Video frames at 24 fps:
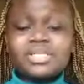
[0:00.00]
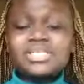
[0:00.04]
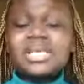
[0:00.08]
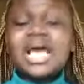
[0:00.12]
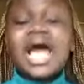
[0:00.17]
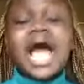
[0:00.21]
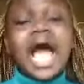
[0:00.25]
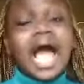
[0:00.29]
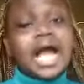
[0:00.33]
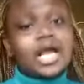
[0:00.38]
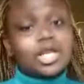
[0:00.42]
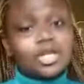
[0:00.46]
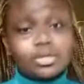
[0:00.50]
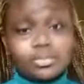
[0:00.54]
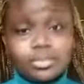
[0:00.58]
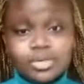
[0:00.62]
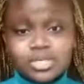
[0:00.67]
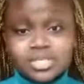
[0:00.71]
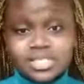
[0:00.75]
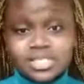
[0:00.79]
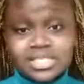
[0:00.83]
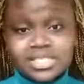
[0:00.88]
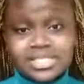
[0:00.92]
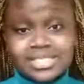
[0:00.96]
A global
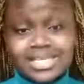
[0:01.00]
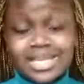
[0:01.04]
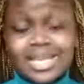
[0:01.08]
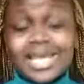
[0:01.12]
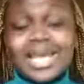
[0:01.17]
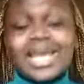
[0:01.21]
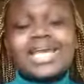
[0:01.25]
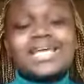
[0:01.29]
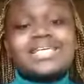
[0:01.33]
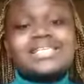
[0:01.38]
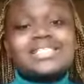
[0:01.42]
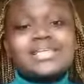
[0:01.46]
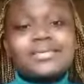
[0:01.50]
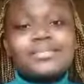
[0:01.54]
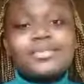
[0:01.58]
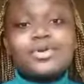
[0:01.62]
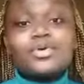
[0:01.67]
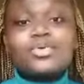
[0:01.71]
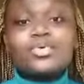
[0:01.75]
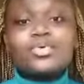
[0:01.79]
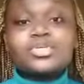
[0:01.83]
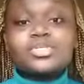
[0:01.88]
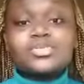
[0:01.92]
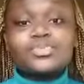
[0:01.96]
citizen is someone who
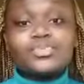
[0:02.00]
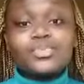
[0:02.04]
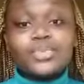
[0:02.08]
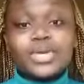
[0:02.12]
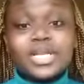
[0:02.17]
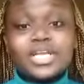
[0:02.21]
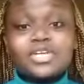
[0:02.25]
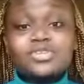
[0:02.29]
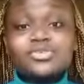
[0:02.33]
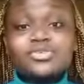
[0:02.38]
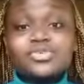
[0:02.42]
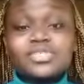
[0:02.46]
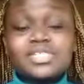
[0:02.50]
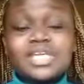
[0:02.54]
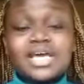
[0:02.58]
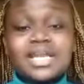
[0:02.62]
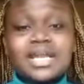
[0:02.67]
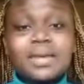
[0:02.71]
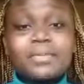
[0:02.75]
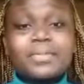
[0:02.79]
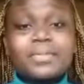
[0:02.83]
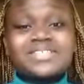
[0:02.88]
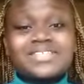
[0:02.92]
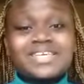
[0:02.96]
is willing to stand up
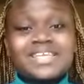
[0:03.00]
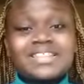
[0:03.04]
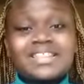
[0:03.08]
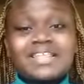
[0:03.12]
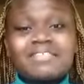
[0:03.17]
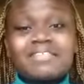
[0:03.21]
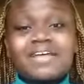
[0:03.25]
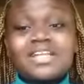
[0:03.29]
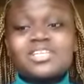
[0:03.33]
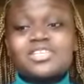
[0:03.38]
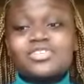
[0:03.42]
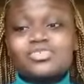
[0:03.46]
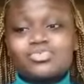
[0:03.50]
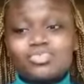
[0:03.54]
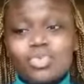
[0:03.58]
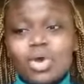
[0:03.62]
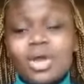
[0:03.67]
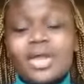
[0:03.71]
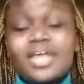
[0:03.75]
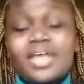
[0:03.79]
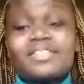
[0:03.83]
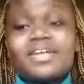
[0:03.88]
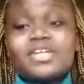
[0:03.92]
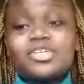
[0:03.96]
and say that is wrong
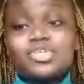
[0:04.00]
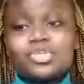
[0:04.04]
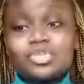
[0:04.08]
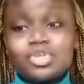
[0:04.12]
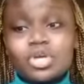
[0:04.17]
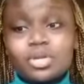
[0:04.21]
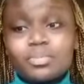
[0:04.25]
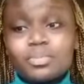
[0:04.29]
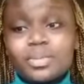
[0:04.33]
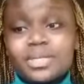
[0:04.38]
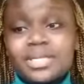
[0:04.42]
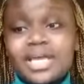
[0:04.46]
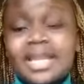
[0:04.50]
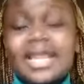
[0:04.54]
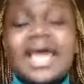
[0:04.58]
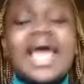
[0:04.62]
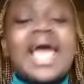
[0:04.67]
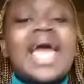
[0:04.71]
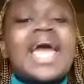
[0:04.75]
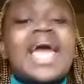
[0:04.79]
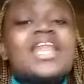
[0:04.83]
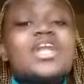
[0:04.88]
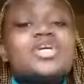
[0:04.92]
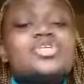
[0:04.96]
and that should not be done,
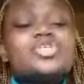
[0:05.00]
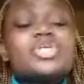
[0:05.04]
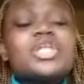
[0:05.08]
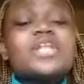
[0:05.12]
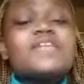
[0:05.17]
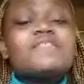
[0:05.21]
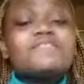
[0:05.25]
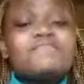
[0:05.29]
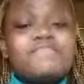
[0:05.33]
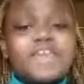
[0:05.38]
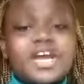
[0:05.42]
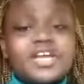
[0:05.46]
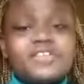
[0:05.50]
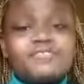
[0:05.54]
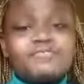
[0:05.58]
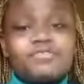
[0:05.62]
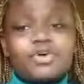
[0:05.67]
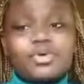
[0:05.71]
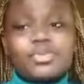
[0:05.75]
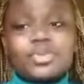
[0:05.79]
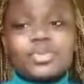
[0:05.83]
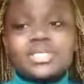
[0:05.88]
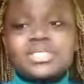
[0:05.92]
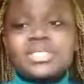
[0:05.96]
and actually fight for
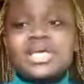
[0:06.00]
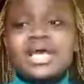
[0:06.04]
it.